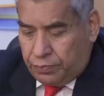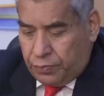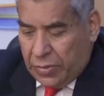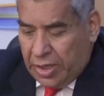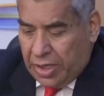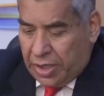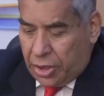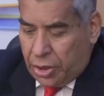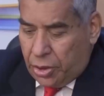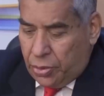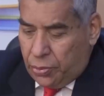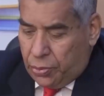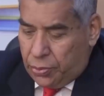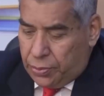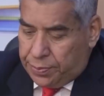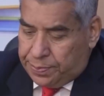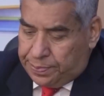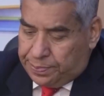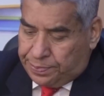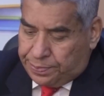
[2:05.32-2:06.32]
Thank you.
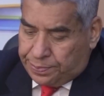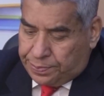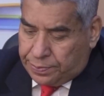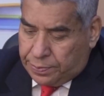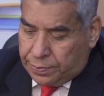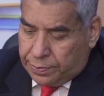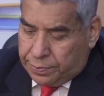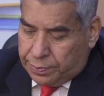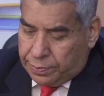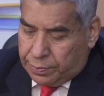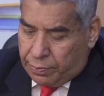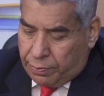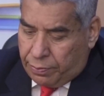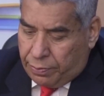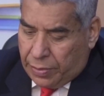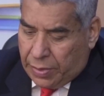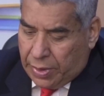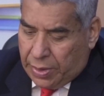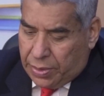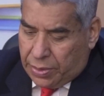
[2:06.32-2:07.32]

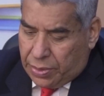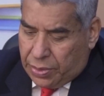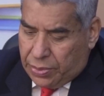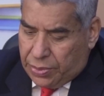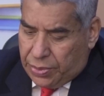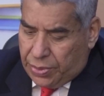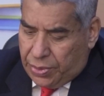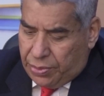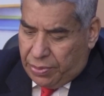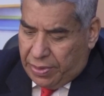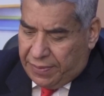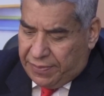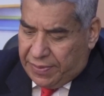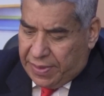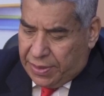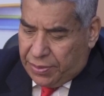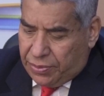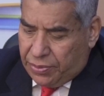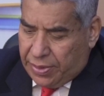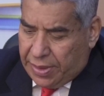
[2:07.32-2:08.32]
So you have
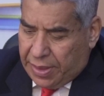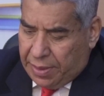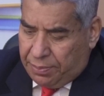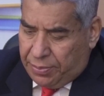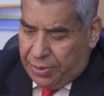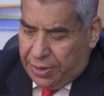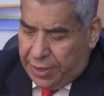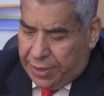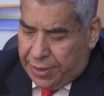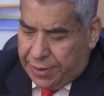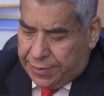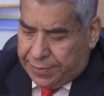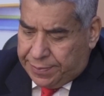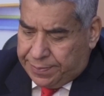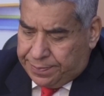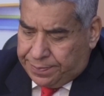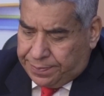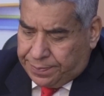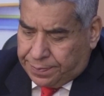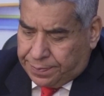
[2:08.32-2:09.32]
done your MBA.